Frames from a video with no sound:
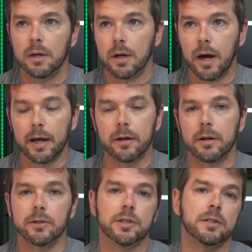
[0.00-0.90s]
I don't
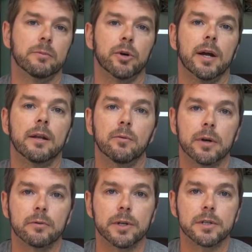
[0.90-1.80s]
know, just somewhere I didn't
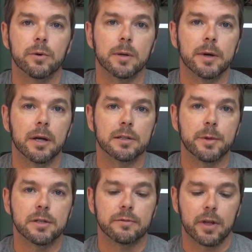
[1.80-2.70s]
want to risk one of my expensive